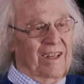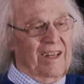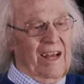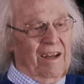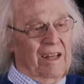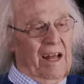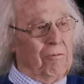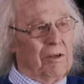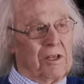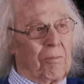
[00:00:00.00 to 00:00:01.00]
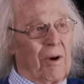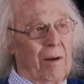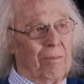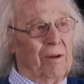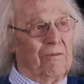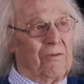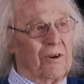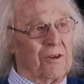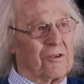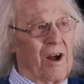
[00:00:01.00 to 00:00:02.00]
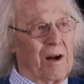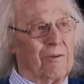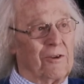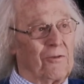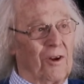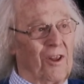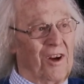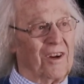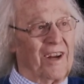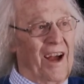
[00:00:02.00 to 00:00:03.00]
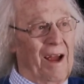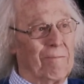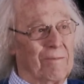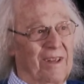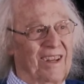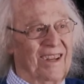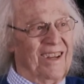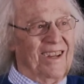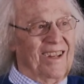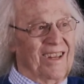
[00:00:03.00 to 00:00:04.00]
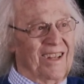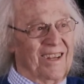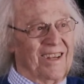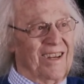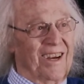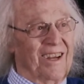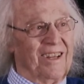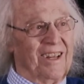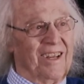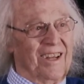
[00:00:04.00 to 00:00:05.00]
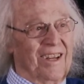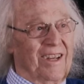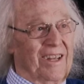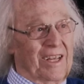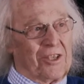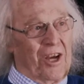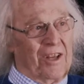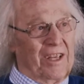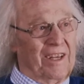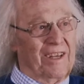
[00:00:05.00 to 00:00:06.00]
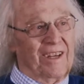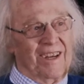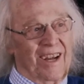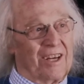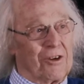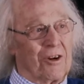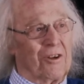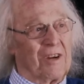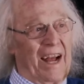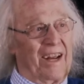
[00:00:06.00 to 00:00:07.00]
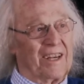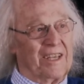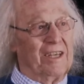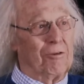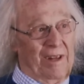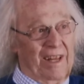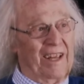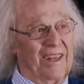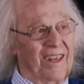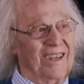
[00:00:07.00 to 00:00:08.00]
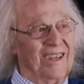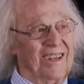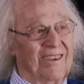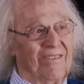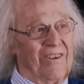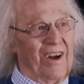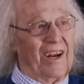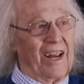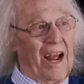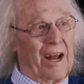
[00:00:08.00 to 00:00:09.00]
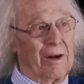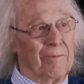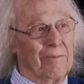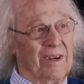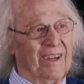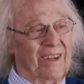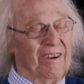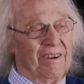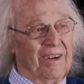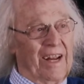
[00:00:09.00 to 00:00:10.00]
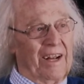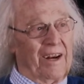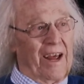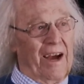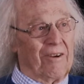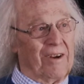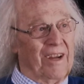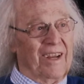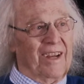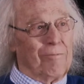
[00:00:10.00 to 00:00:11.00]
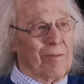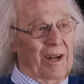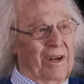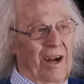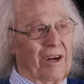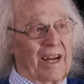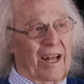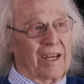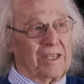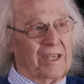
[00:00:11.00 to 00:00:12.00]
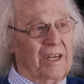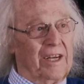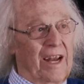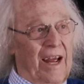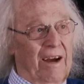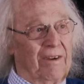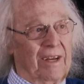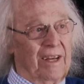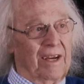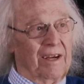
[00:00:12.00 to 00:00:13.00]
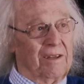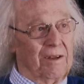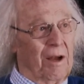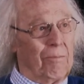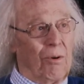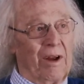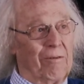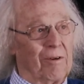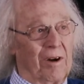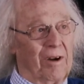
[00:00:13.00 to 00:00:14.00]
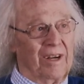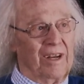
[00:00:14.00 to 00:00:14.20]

that was a problem for astronomers for a long time, that they saw the external galaxies when they finally had them nailed down, but our galaxy didn't have a point where